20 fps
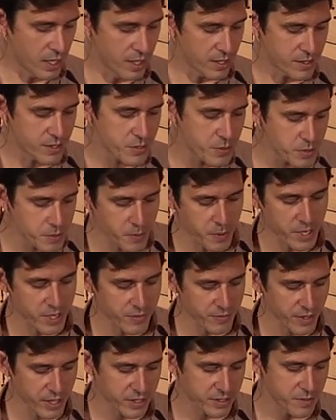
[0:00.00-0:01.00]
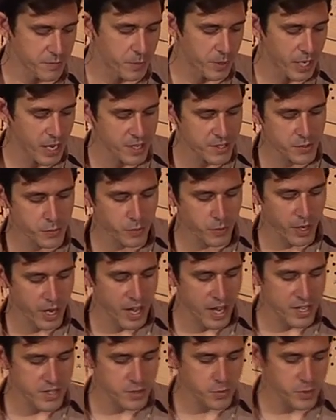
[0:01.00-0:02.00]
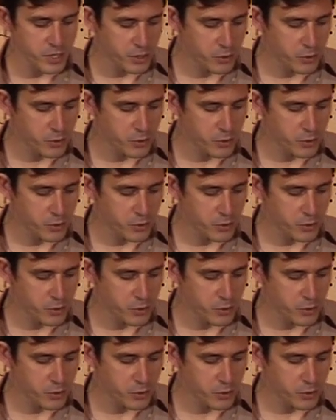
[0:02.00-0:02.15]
This was pretty effective. But as we